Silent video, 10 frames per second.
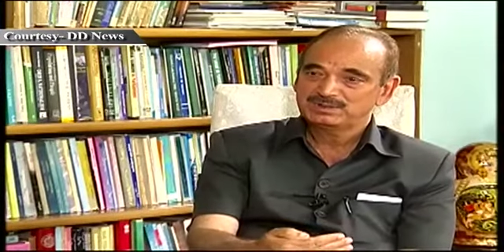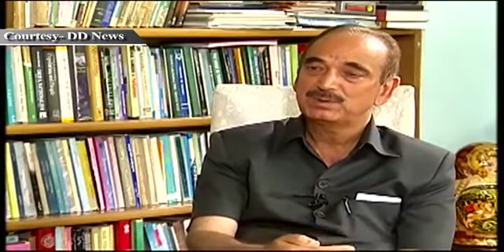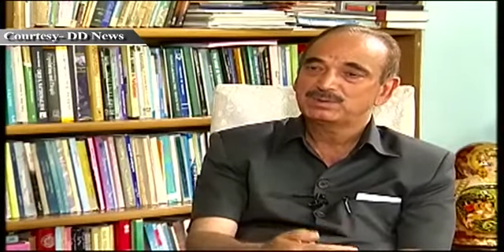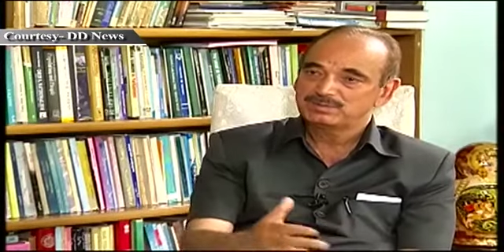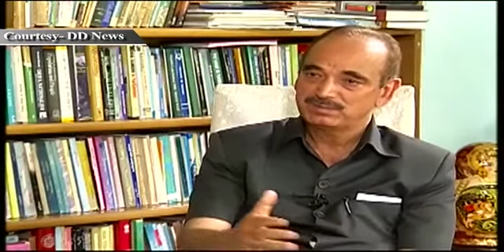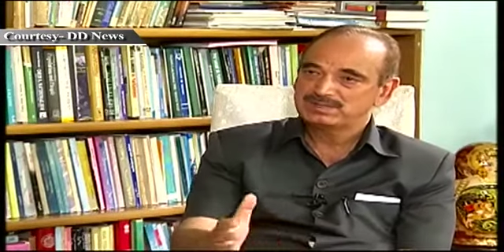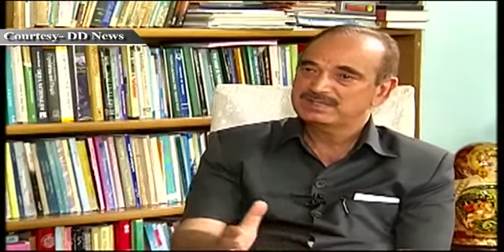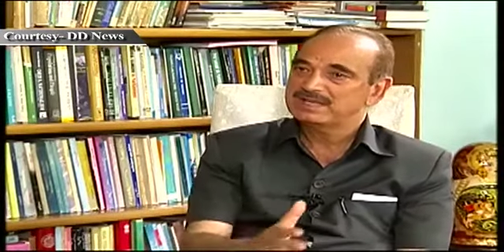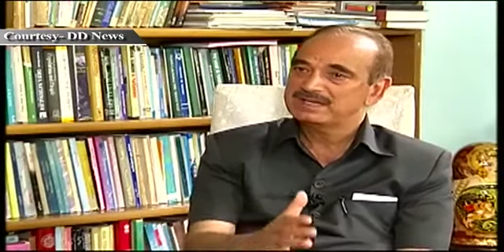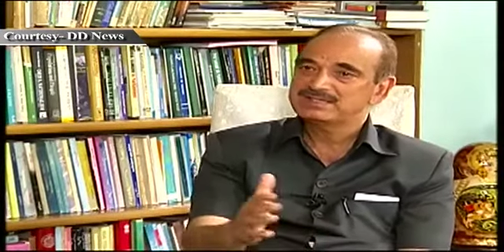So
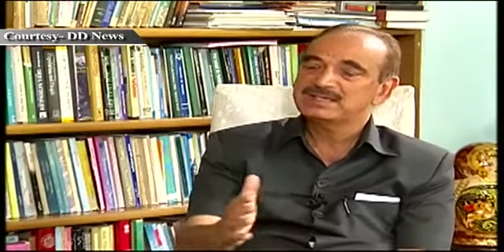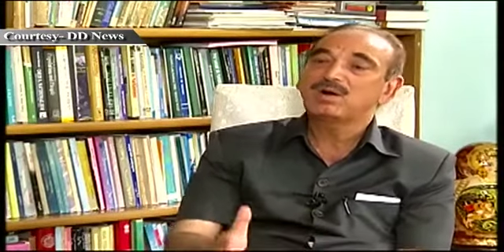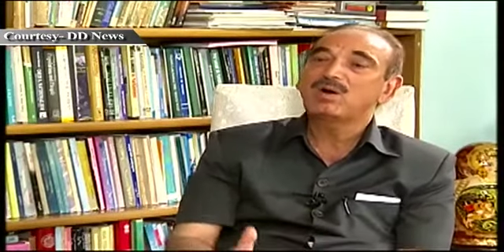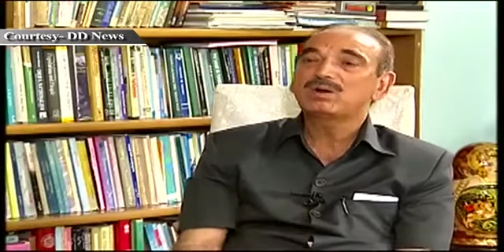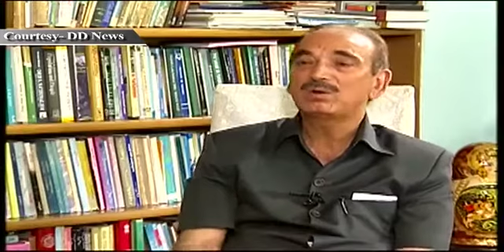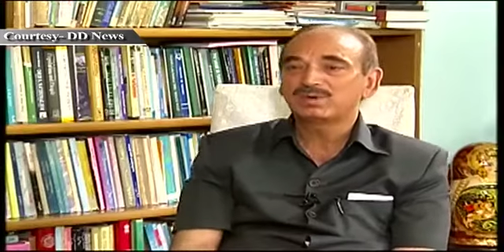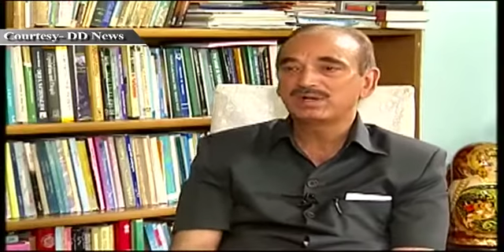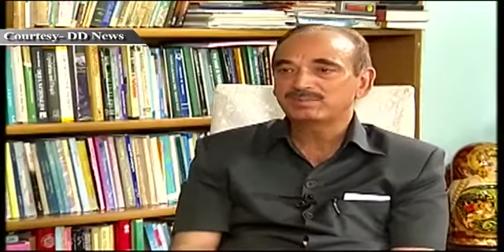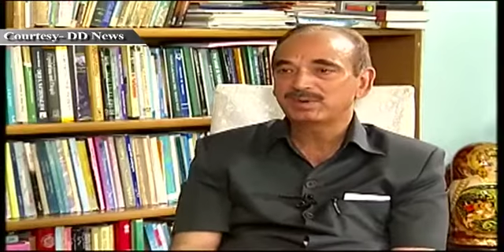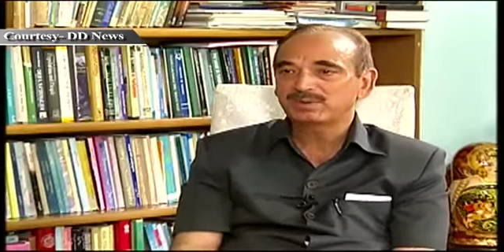that's an
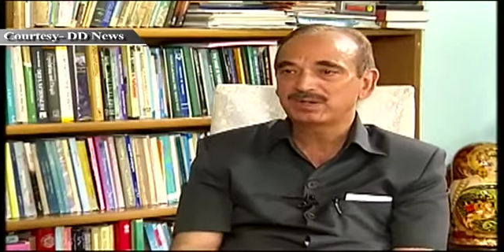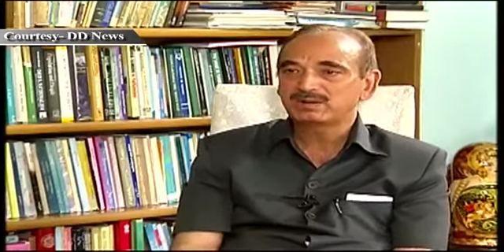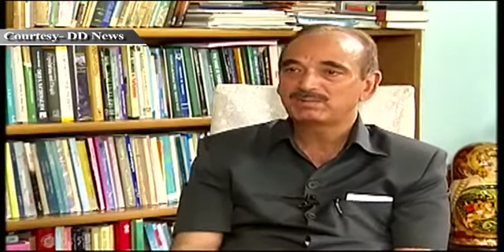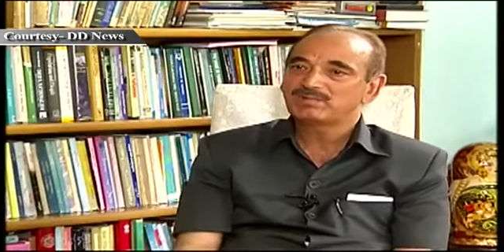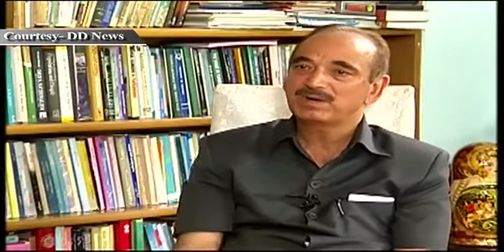ongoing program.